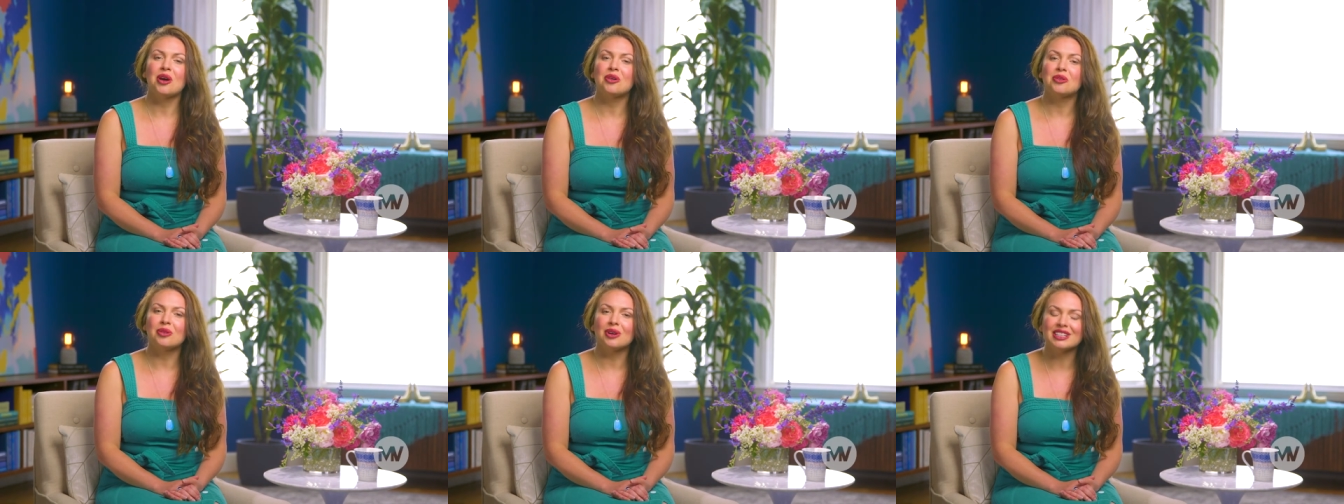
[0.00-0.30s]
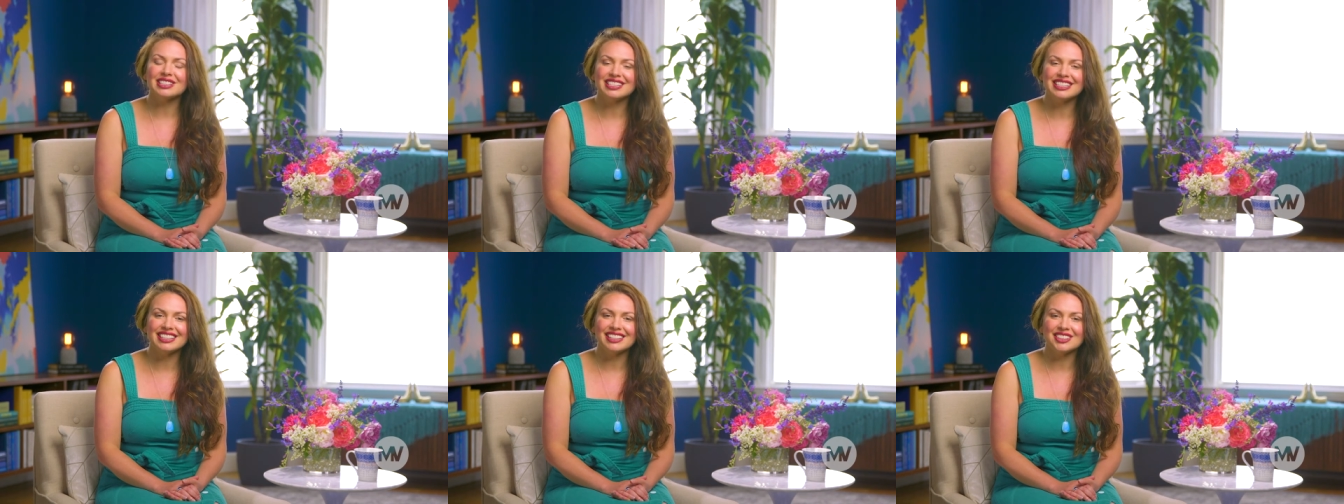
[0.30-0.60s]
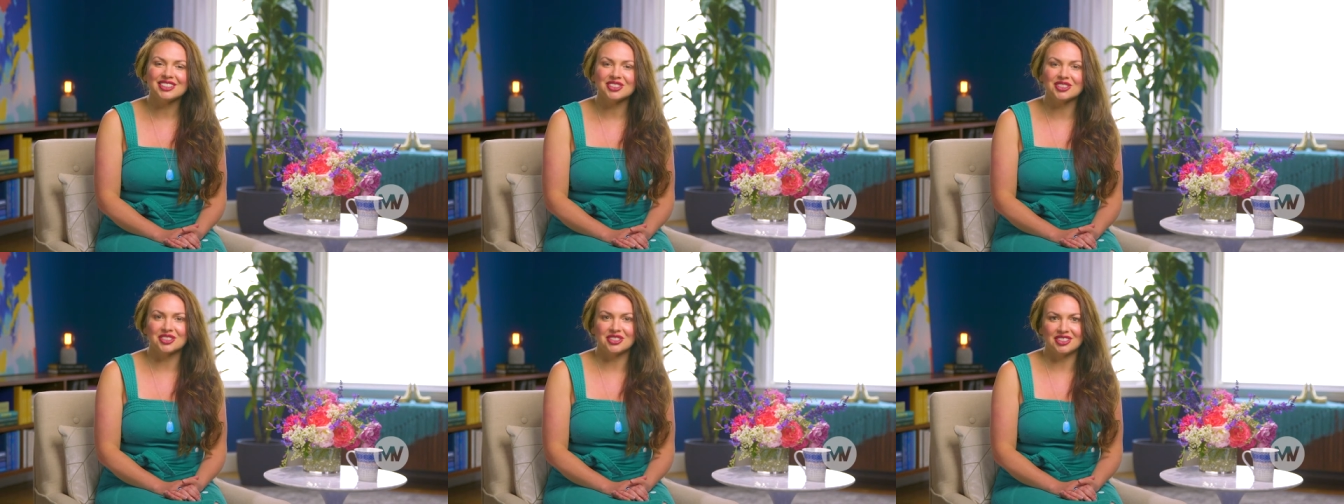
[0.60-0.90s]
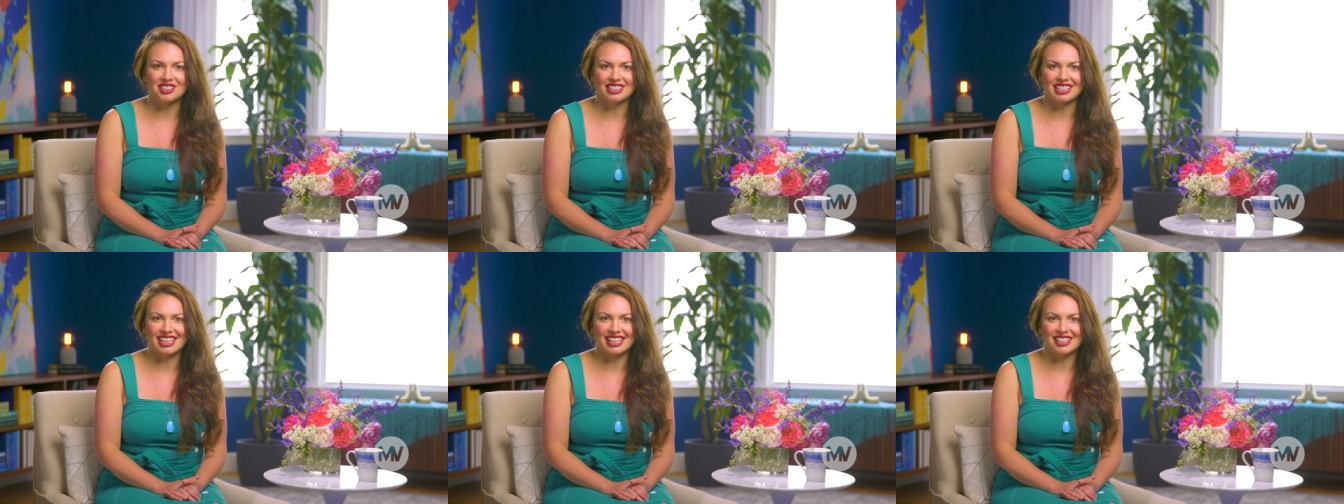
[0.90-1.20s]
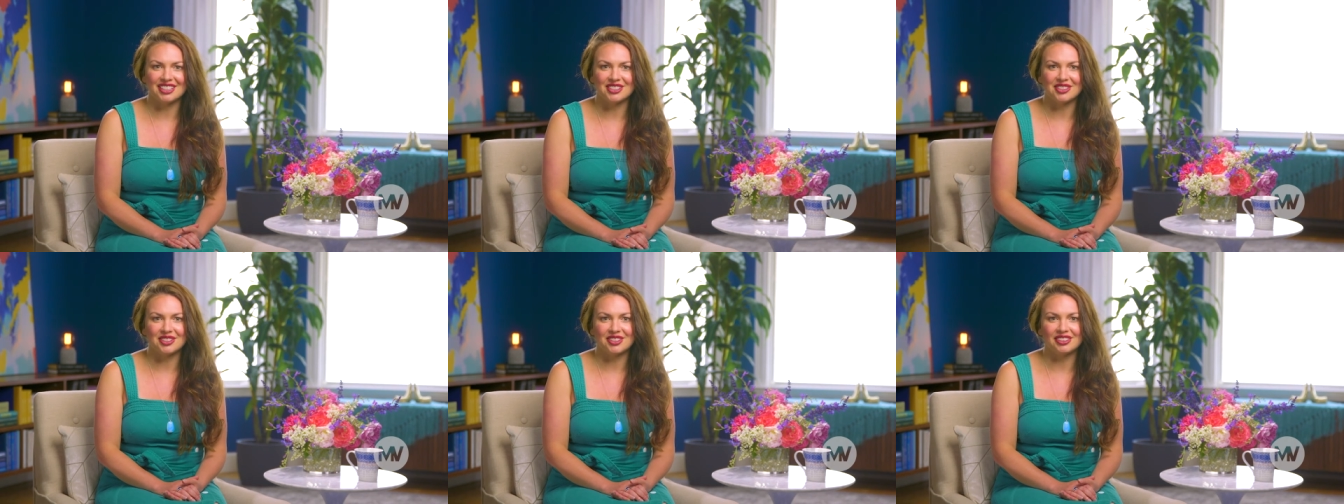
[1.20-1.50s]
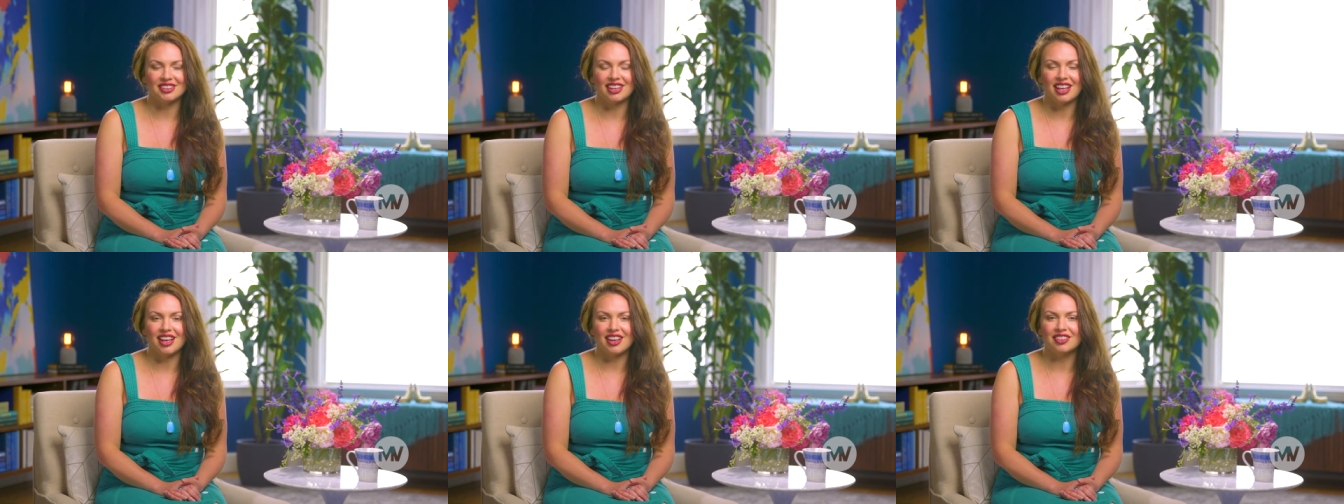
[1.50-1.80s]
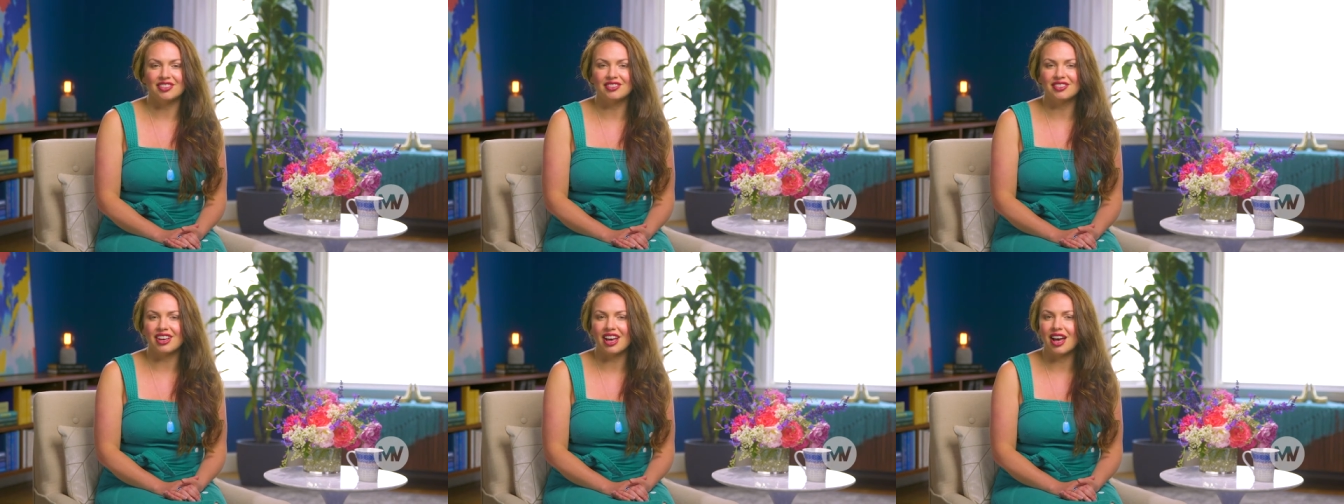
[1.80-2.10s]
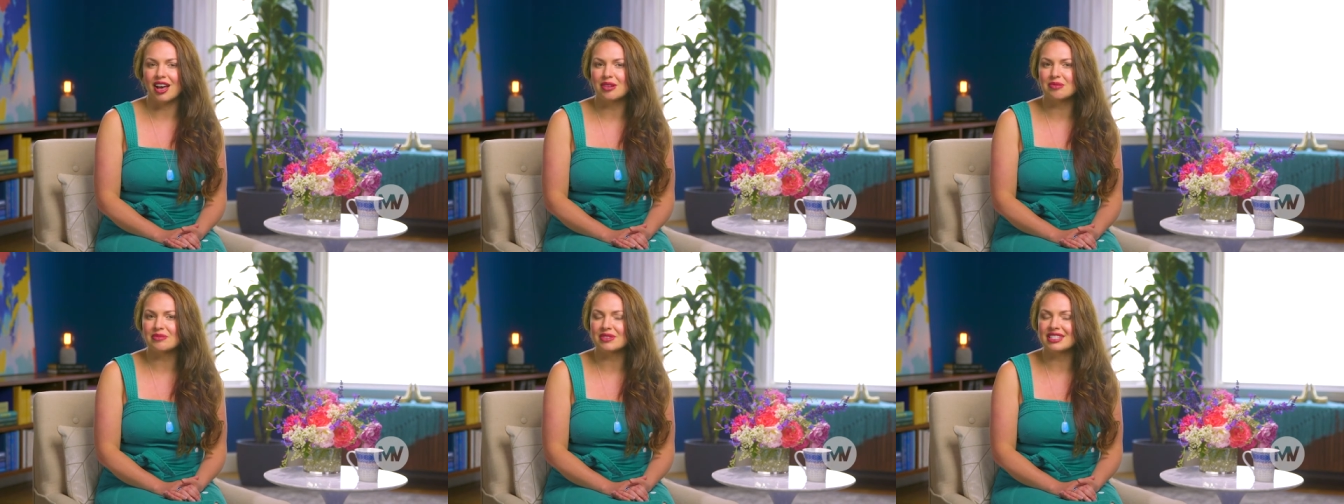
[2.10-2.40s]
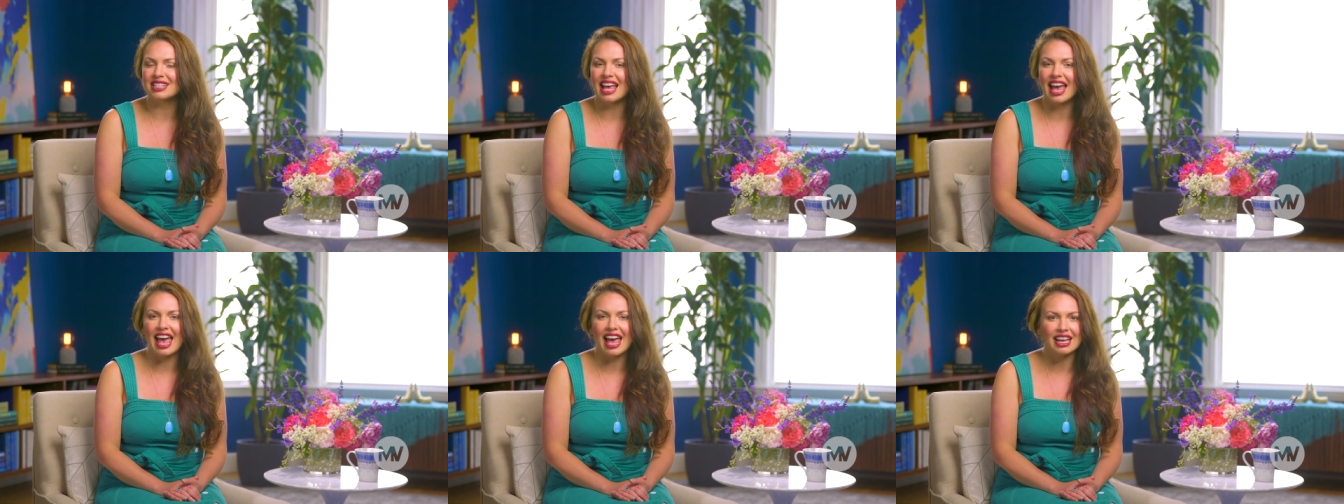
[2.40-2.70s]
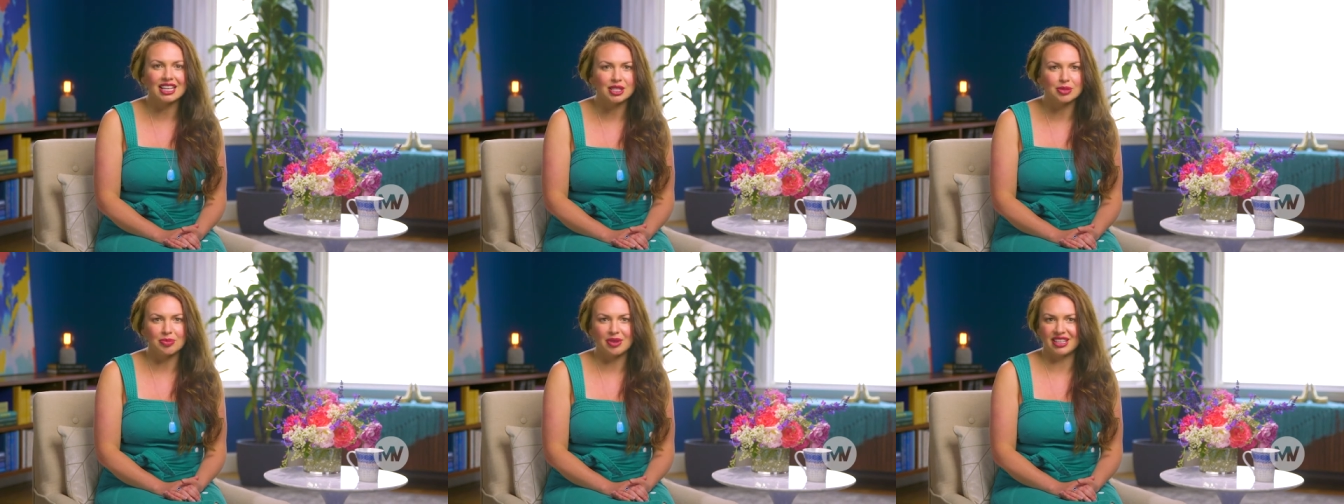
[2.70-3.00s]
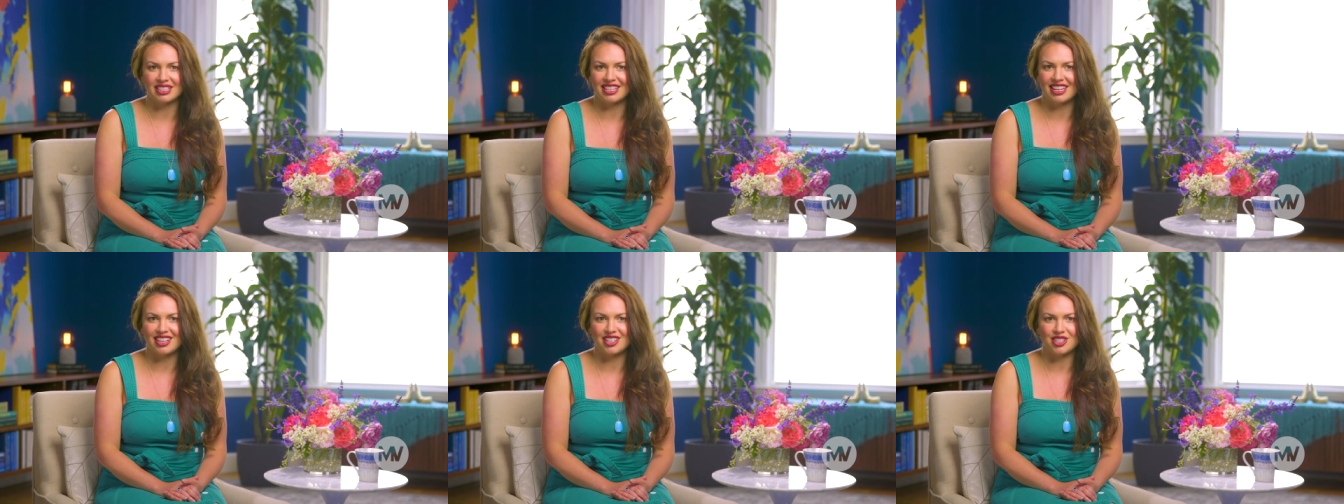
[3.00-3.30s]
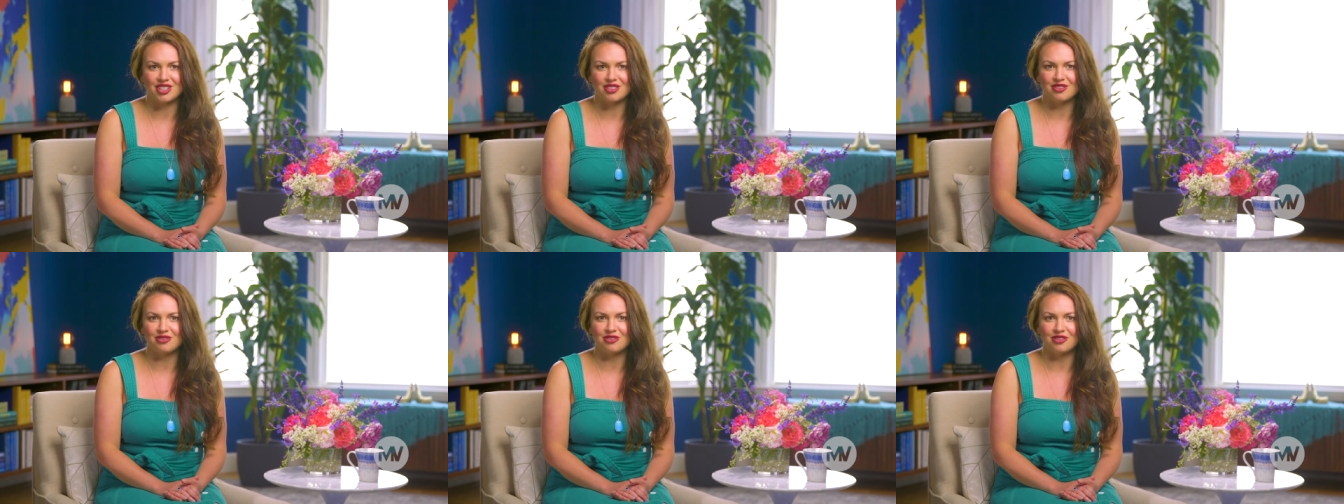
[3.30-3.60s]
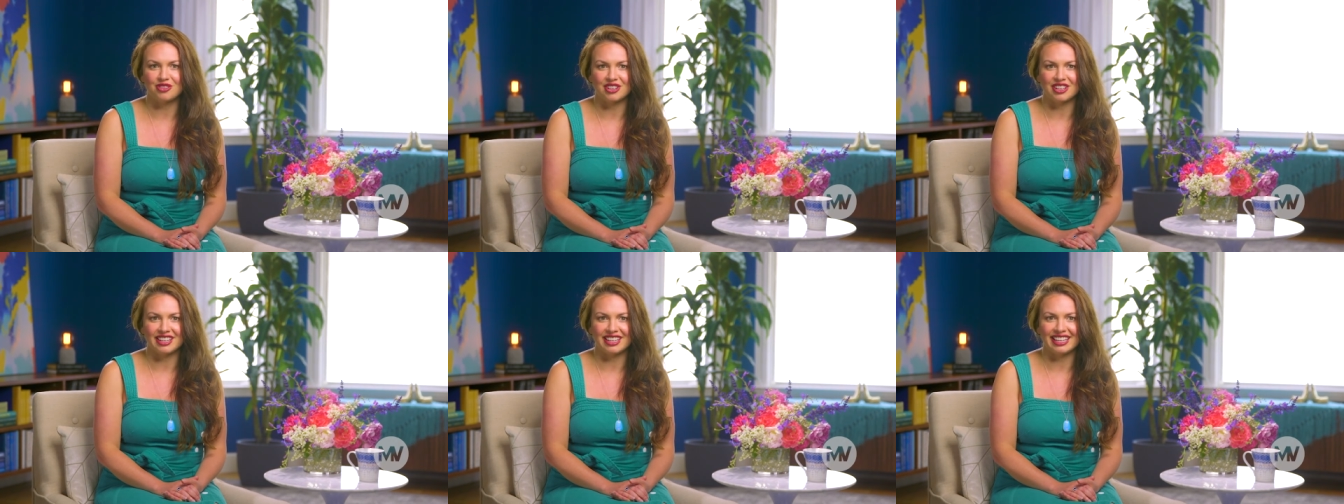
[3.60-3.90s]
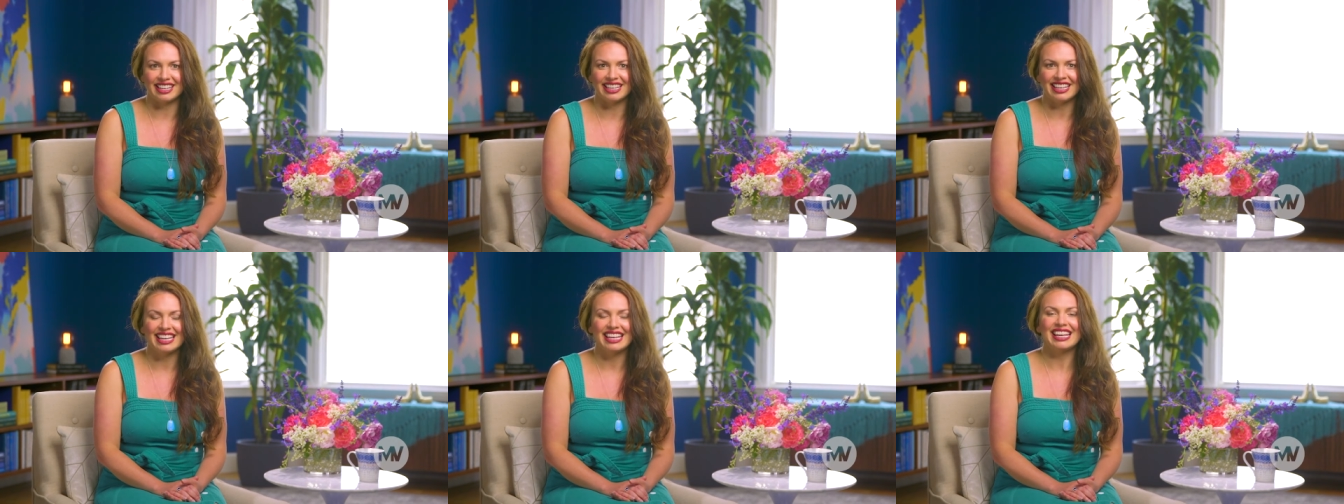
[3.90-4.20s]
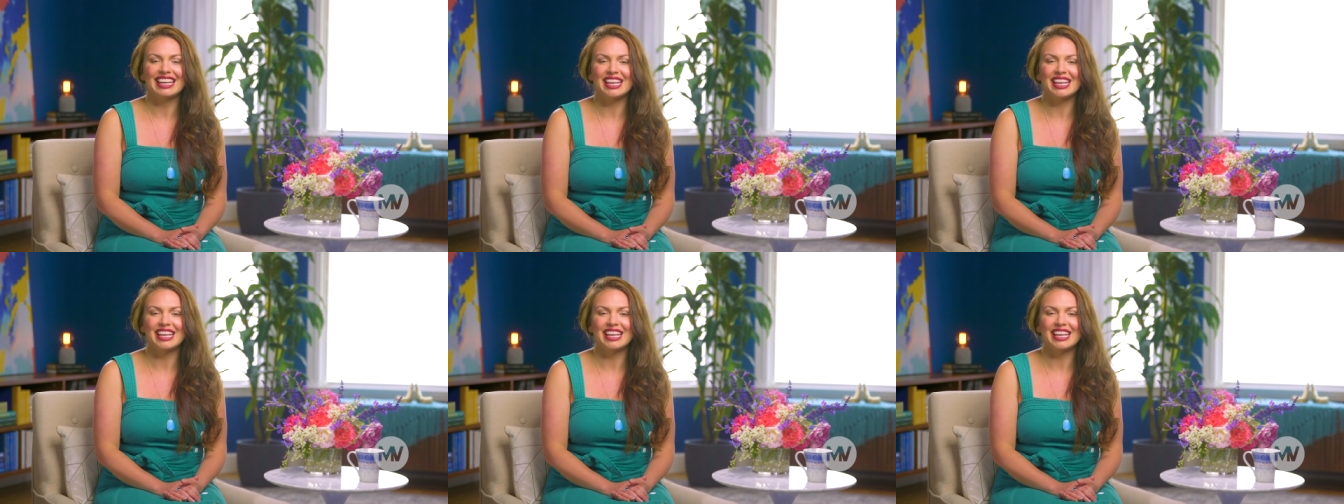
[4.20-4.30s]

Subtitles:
Once he understands your love comes expectation-free,